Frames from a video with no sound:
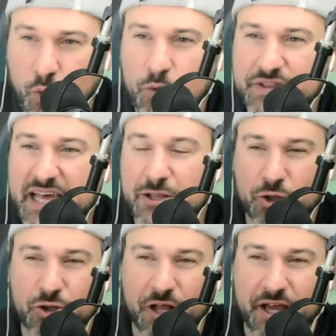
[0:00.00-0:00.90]
What would that
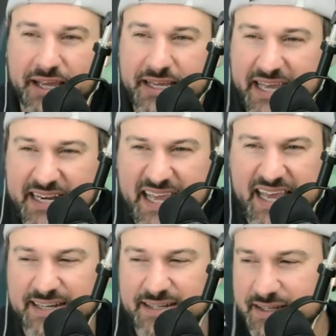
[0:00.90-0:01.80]
look like? And,
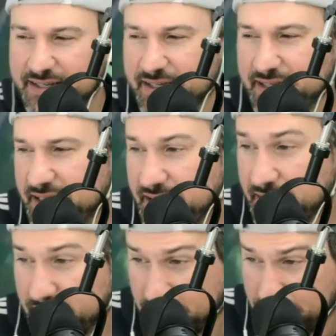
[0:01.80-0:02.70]
and,
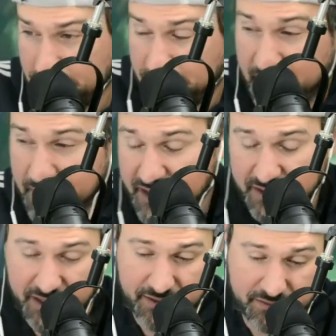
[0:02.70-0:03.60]
maybe
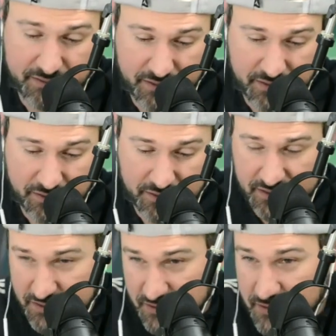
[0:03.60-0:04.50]
it, it, you know
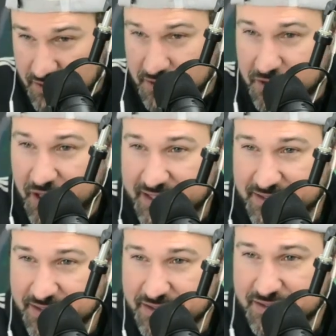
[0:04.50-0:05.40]
these
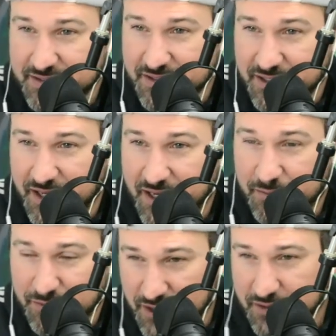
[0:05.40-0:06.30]
classes mm-hmm.
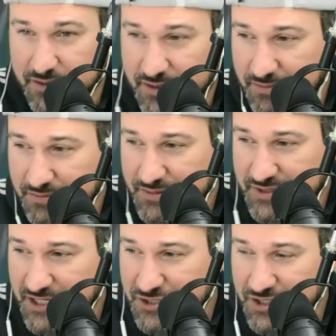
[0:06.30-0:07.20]
um, the, the,
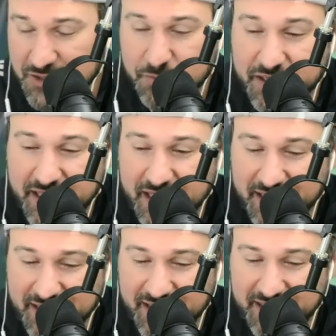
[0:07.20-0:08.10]
sessions
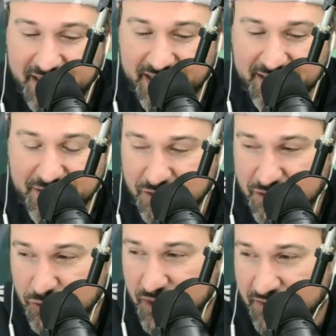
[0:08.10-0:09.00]
begin yeah. and, and
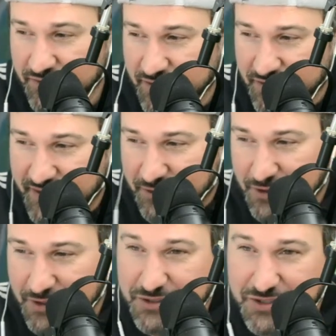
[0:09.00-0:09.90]
you have the
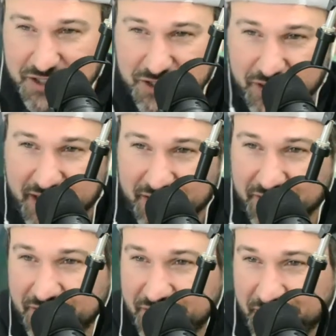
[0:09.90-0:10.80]
veterans and you
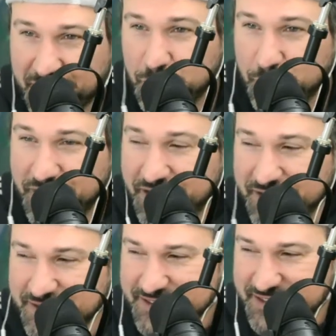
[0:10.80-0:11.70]
have uh, newbies